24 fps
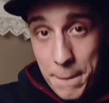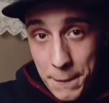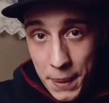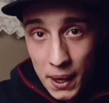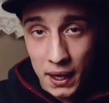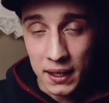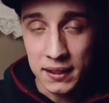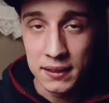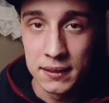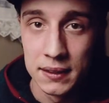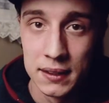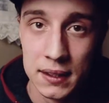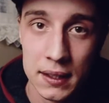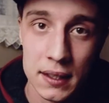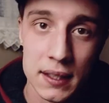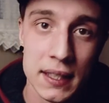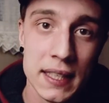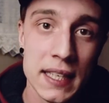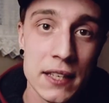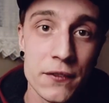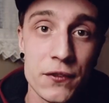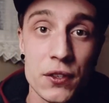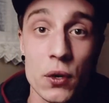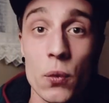But
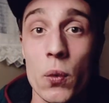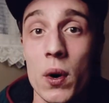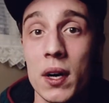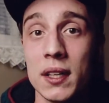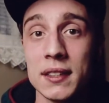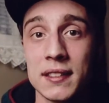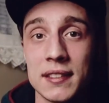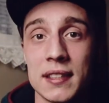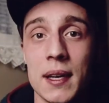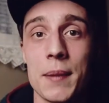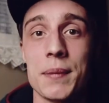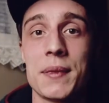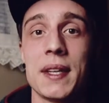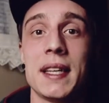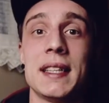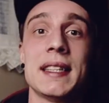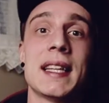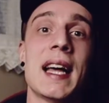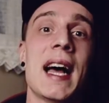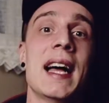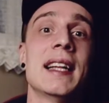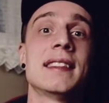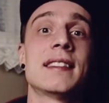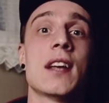if you want something
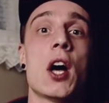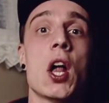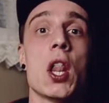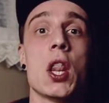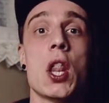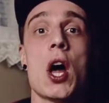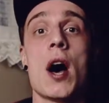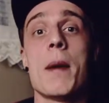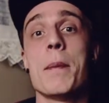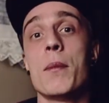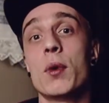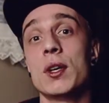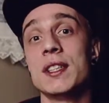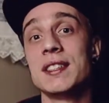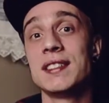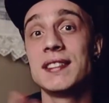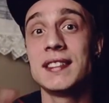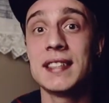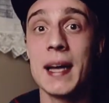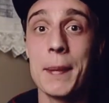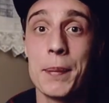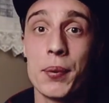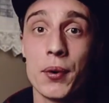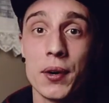that's a lot more
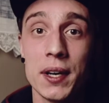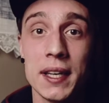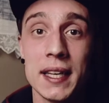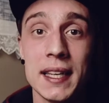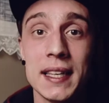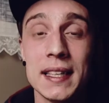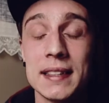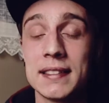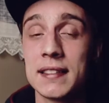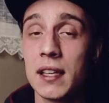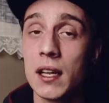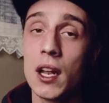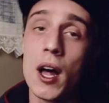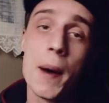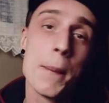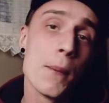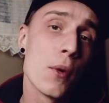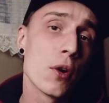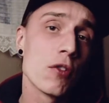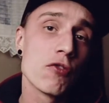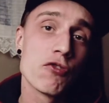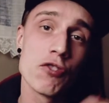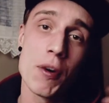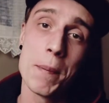separated, it's a lot
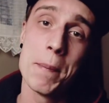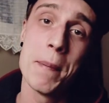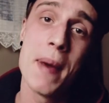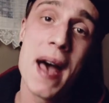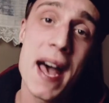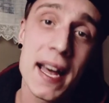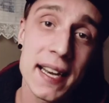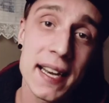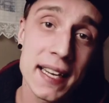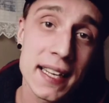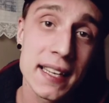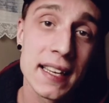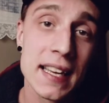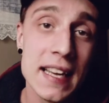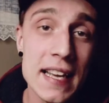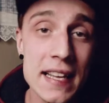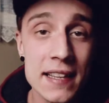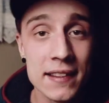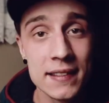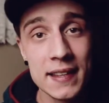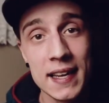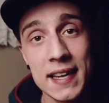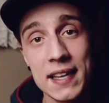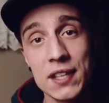more dramatic,
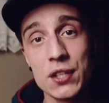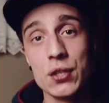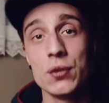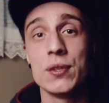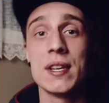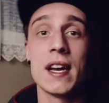then you